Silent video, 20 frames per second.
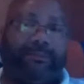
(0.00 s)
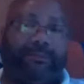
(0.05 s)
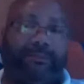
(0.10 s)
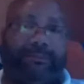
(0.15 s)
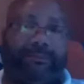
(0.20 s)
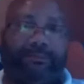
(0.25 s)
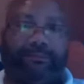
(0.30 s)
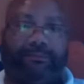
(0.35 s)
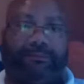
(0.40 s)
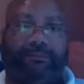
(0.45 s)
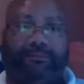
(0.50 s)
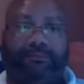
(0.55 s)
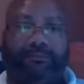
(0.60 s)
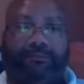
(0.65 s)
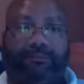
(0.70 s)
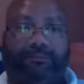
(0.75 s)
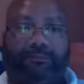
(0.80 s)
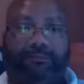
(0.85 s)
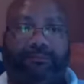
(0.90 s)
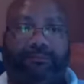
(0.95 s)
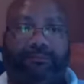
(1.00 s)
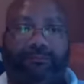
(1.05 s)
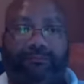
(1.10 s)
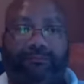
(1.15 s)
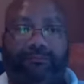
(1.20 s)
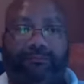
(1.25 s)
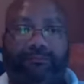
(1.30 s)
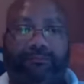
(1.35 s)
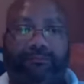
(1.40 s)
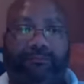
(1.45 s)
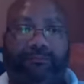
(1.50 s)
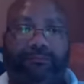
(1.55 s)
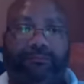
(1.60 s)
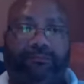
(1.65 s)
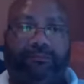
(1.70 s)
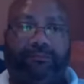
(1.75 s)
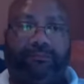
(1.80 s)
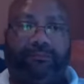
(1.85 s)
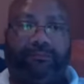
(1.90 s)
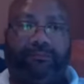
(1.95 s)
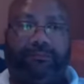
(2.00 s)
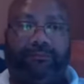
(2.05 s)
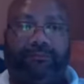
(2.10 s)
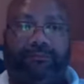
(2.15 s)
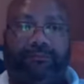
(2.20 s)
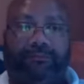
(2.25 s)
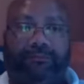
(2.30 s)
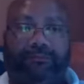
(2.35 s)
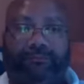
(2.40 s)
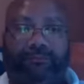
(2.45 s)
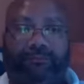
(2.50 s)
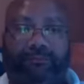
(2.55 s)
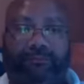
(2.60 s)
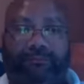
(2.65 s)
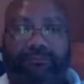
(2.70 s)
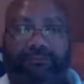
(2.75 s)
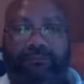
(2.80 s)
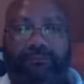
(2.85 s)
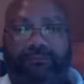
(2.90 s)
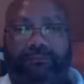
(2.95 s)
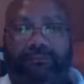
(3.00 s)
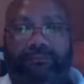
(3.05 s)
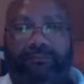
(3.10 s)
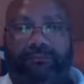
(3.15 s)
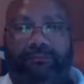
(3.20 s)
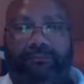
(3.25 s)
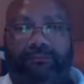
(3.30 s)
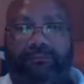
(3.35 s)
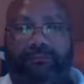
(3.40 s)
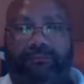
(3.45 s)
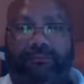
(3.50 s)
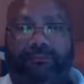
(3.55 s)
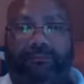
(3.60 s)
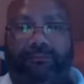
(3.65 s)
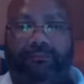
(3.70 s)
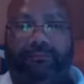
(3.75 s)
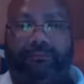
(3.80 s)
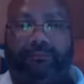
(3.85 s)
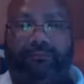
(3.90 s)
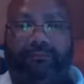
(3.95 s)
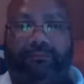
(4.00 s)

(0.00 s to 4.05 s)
Nothing is said.